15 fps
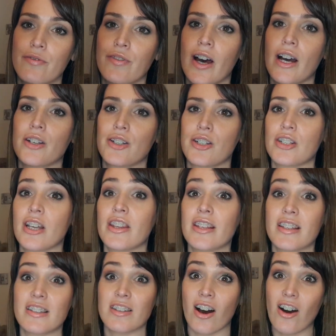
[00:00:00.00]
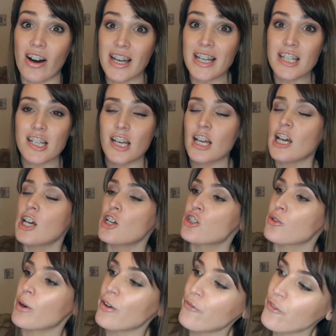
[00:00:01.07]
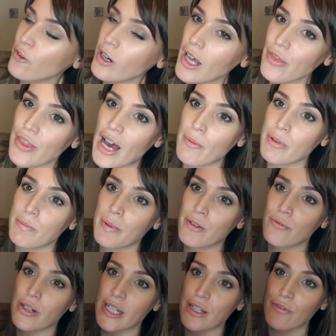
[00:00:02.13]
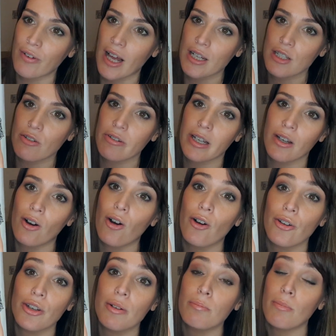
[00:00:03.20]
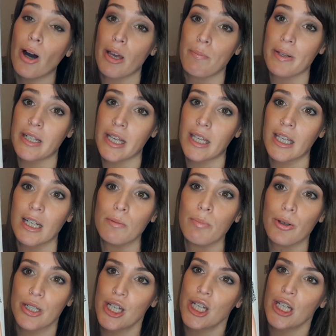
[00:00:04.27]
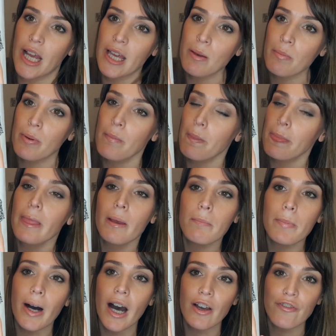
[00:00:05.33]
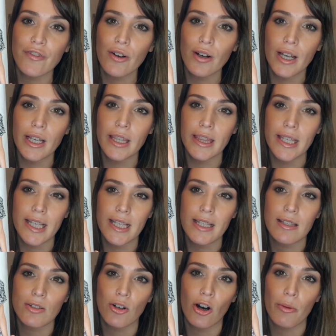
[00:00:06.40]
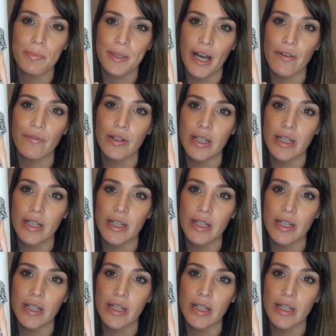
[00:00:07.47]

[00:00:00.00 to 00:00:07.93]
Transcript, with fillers: version to the side. So I feel like that would be really flattering on my particular body shape. But I feel like these tops have